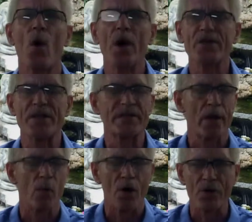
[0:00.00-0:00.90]
want you to
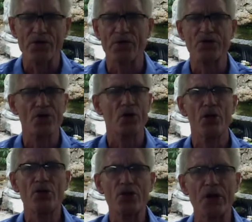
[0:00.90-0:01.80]
say, well, there's a
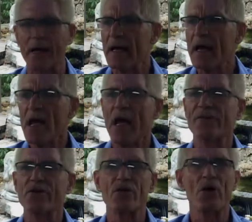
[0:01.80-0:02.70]
solution.
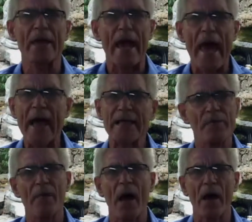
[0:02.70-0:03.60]
If there's only X
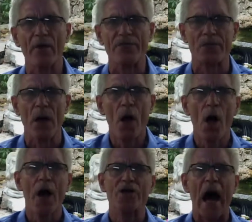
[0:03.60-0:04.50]
amount of
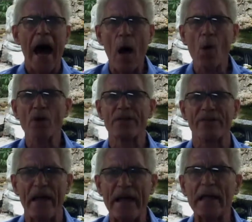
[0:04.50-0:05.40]
hours
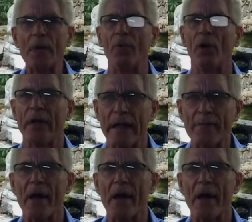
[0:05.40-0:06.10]
available in